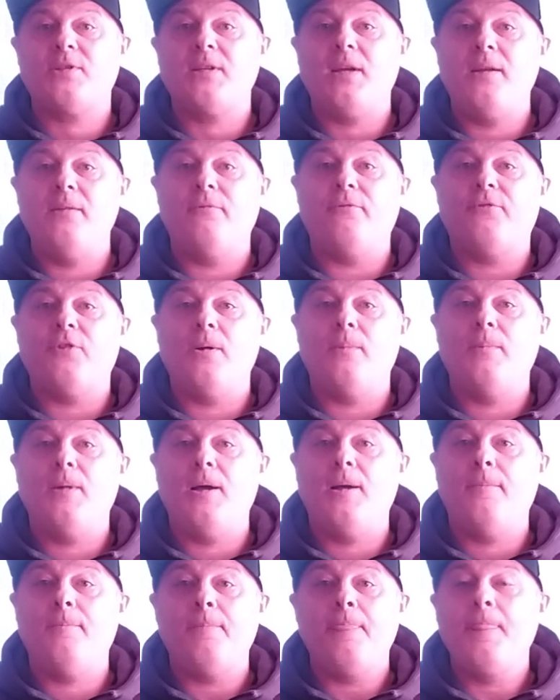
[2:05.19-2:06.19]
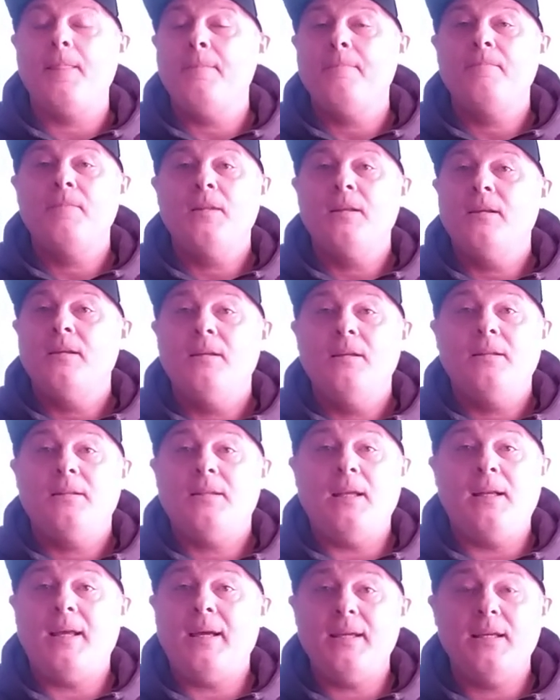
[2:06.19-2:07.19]
seen from
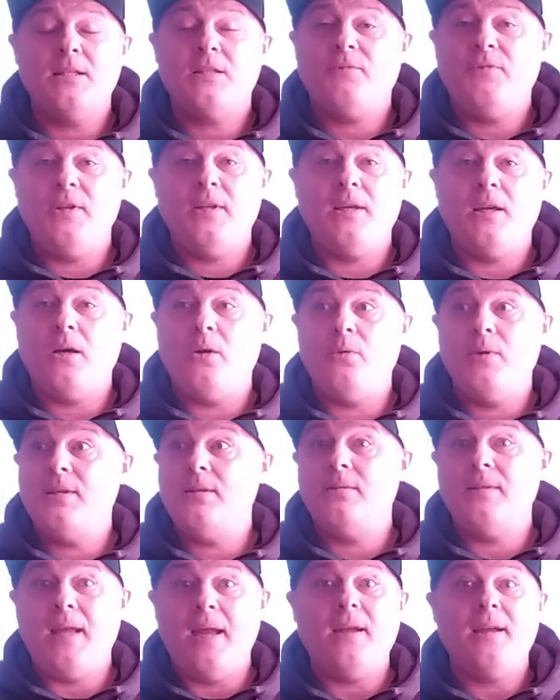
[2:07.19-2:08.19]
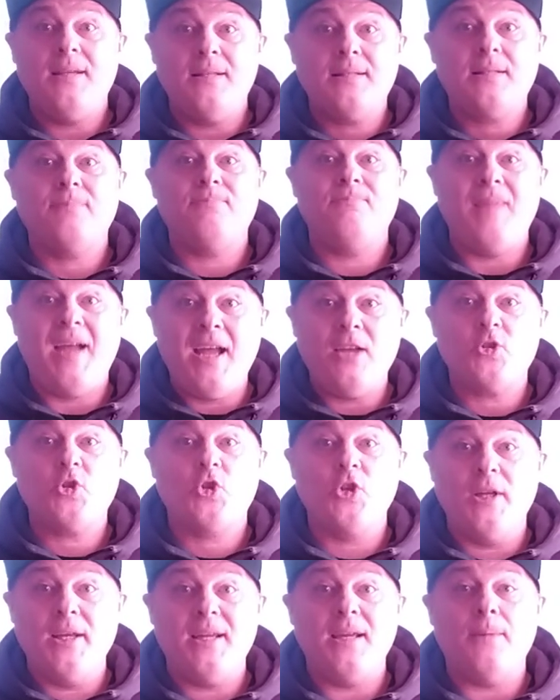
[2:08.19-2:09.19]
the latest video, he's
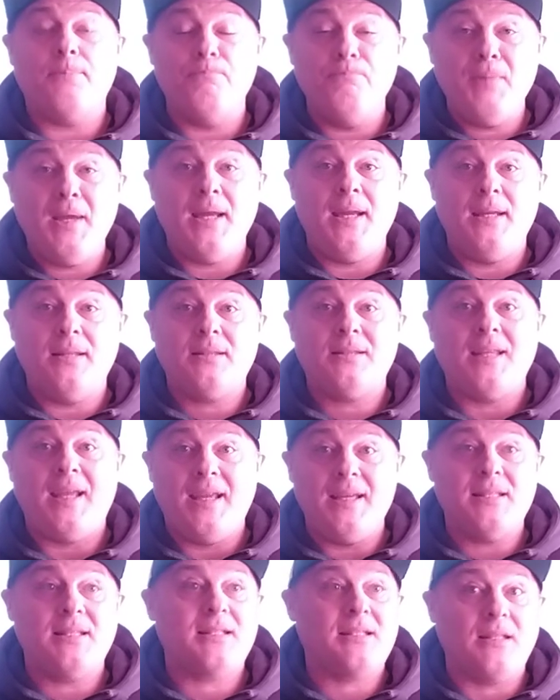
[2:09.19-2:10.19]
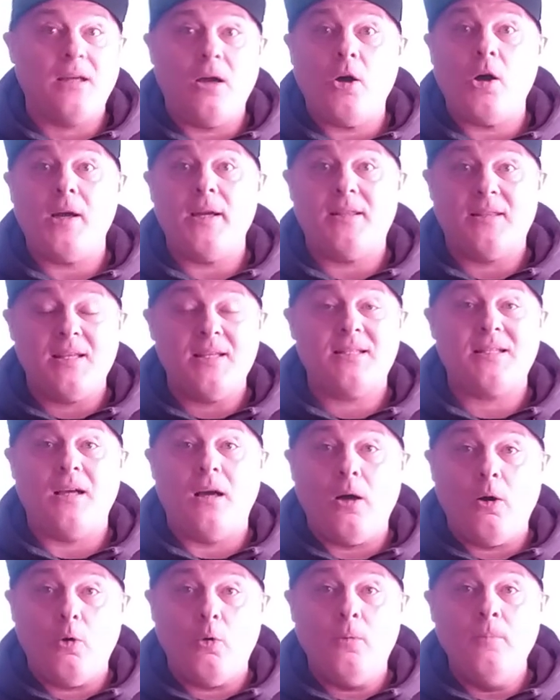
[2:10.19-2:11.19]
actually admitted that he started this
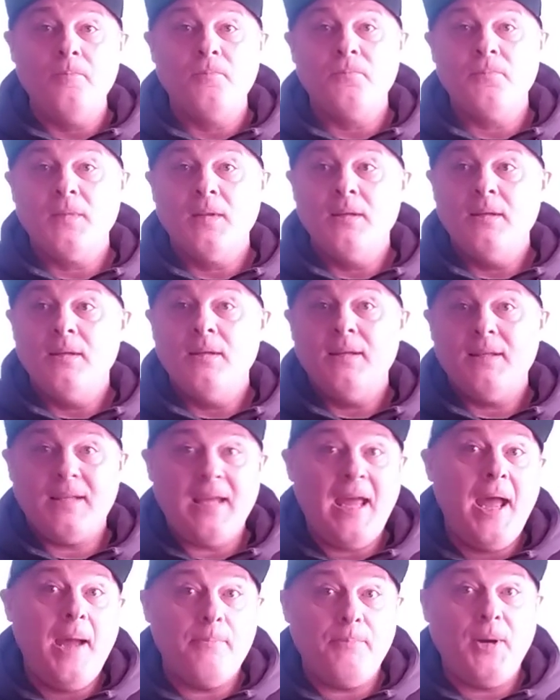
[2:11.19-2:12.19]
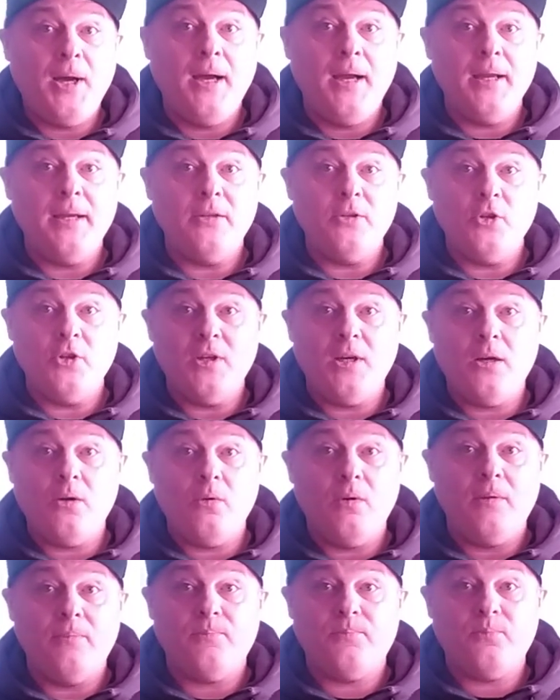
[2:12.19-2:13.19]
whole campaign, you
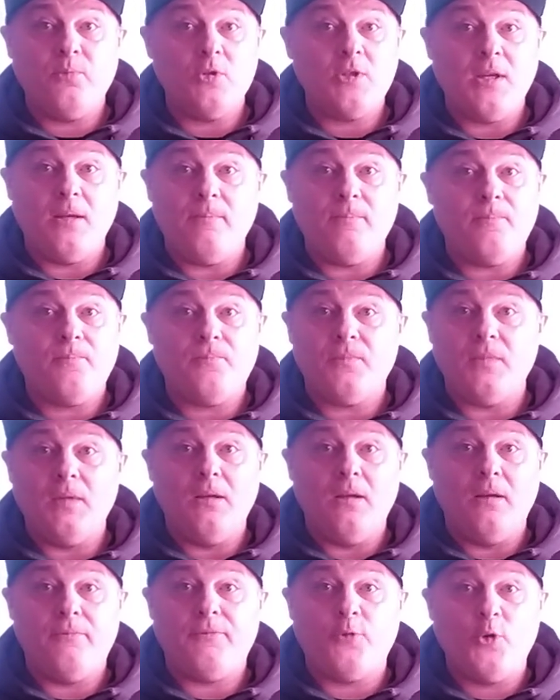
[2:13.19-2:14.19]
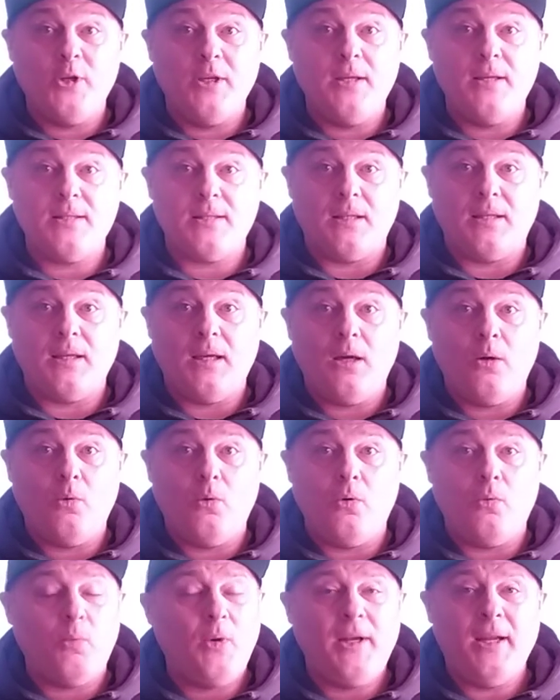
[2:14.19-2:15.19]
know? Was it 3 years ago
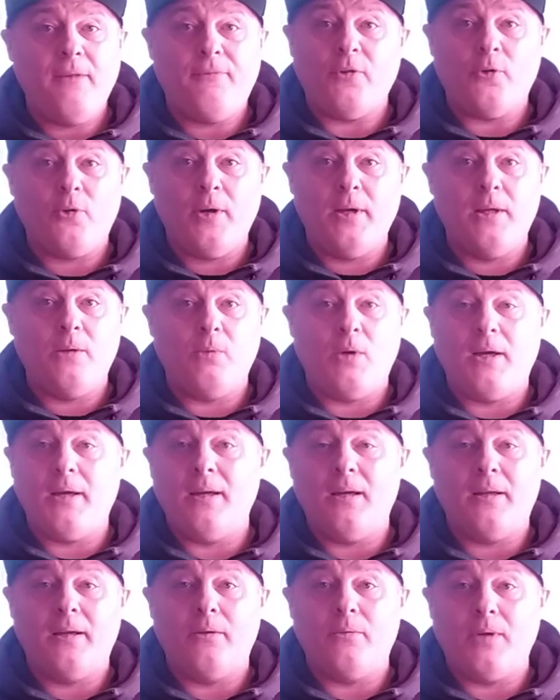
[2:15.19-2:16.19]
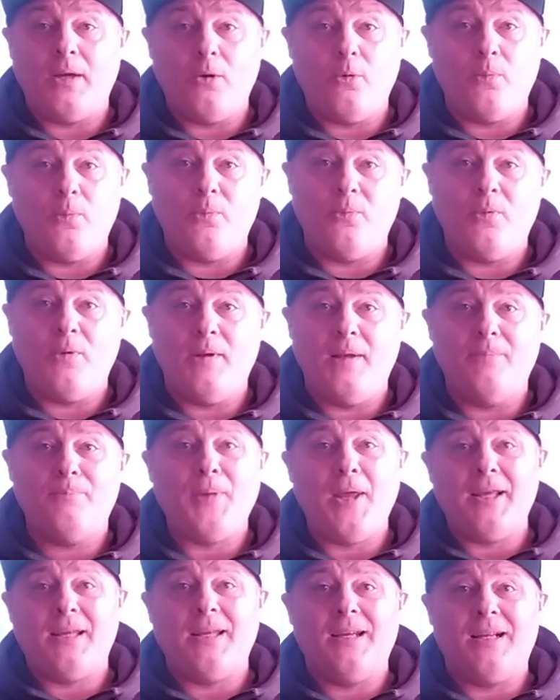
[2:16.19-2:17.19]
or whenever anyway? I don't know.
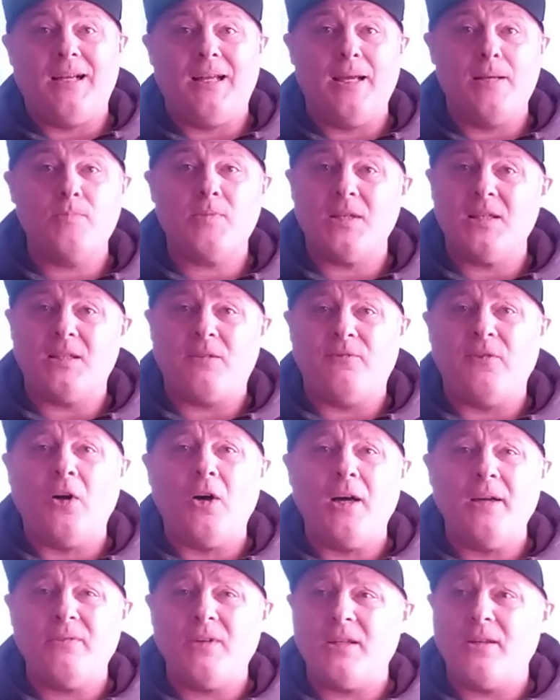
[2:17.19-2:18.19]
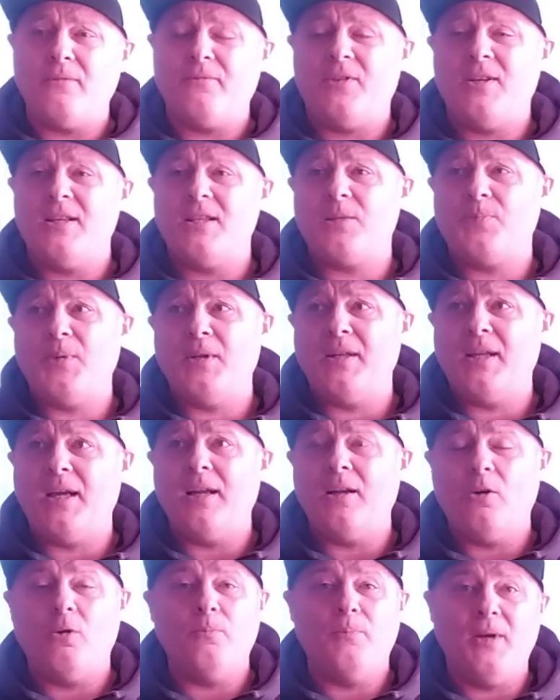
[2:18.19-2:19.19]
Beggy claims it's five. I don't think it's been
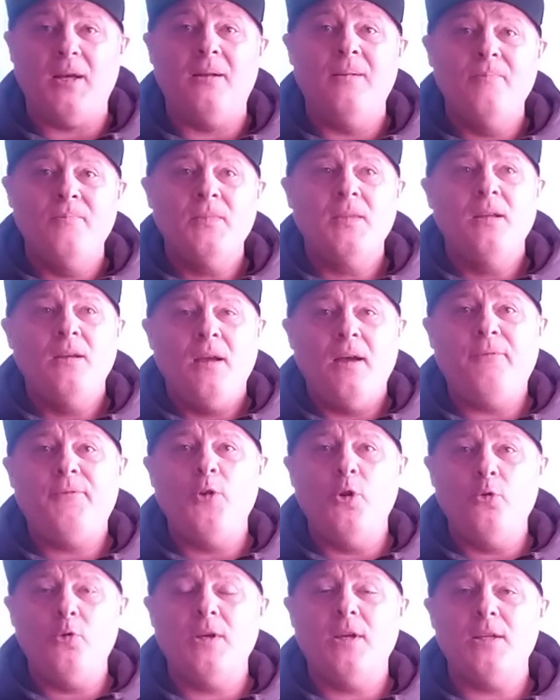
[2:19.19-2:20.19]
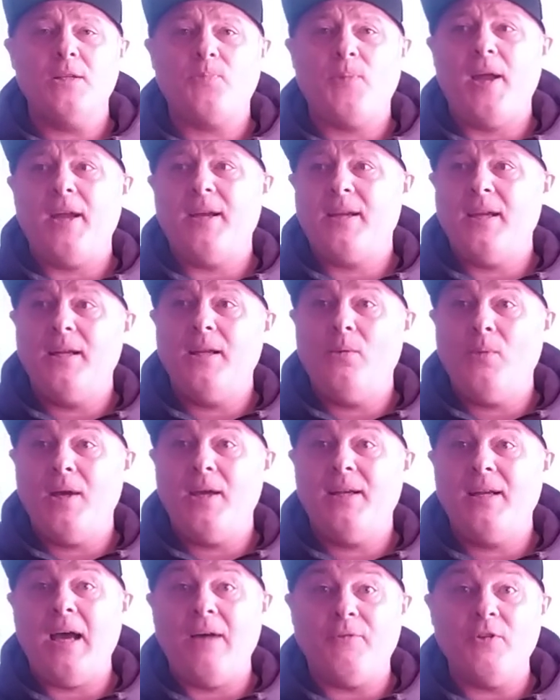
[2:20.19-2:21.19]
that long. But a few years back anyway.
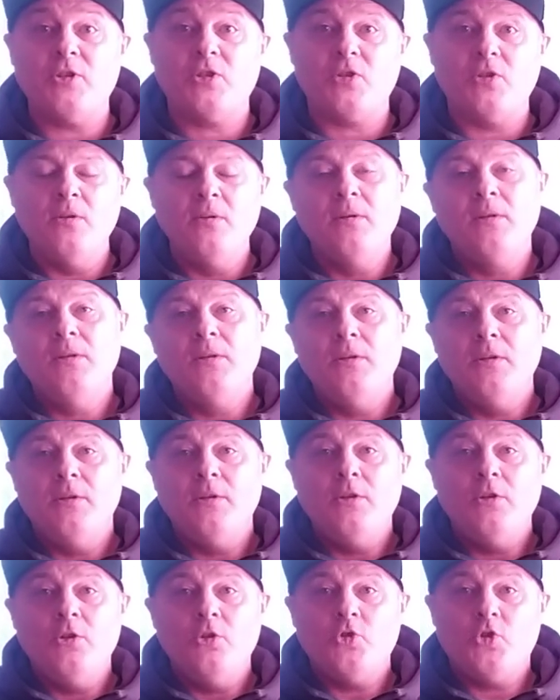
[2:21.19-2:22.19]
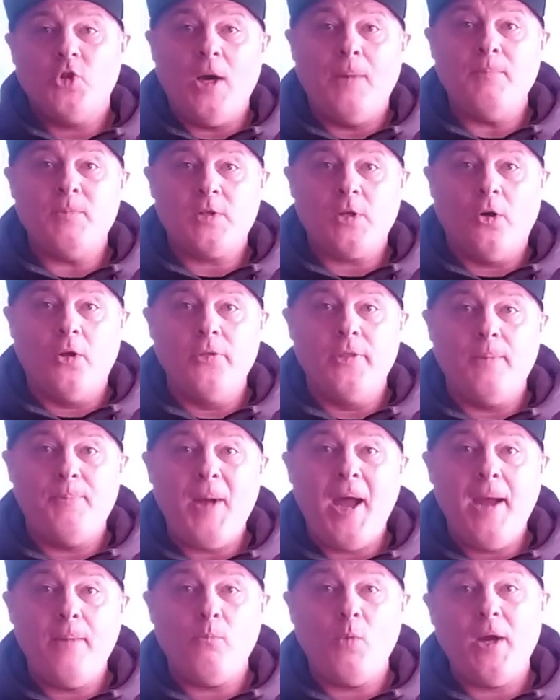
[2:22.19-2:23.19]
And others jumped on the
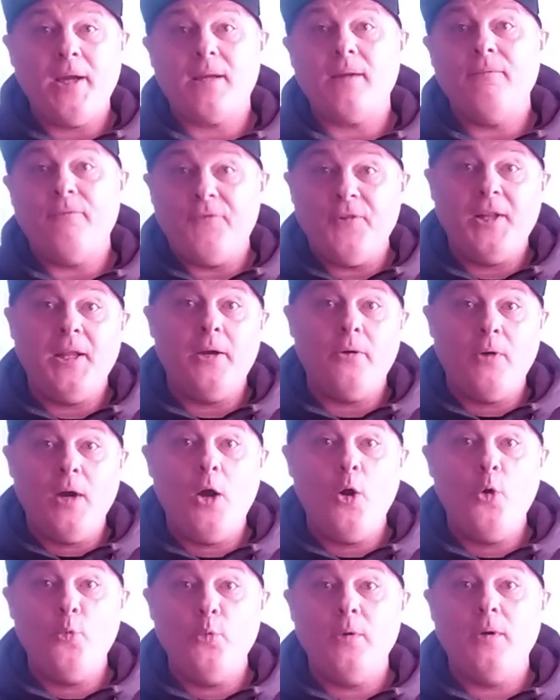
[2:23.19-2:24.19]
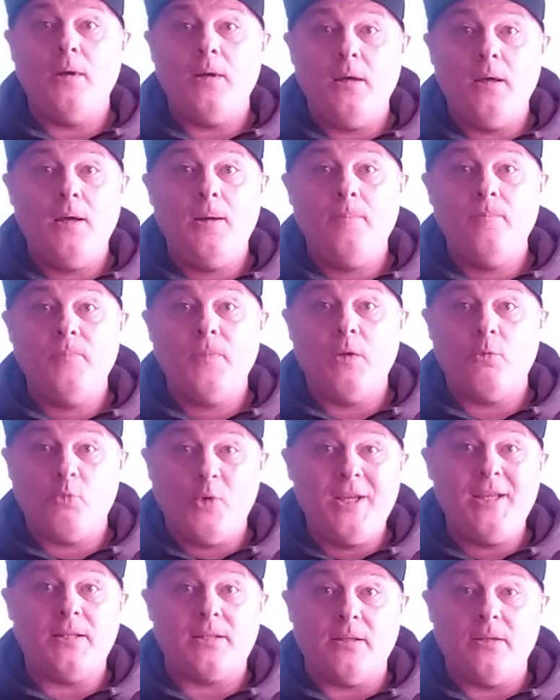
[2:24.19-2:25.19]
bandwagon for their own
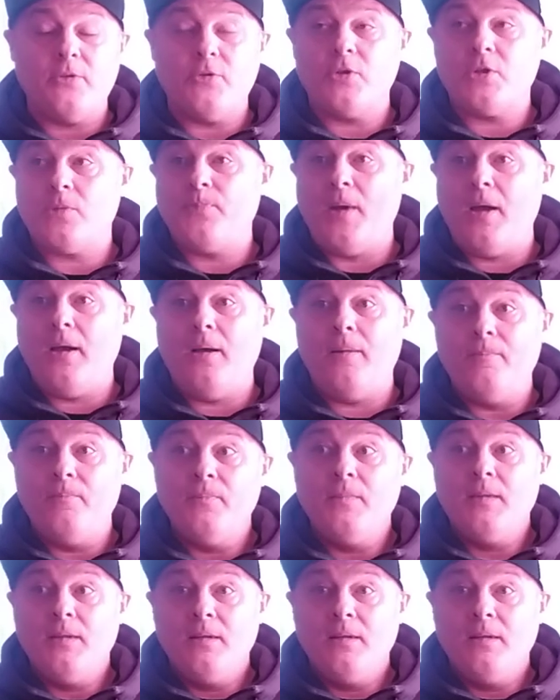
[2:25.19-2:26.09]
reasons, but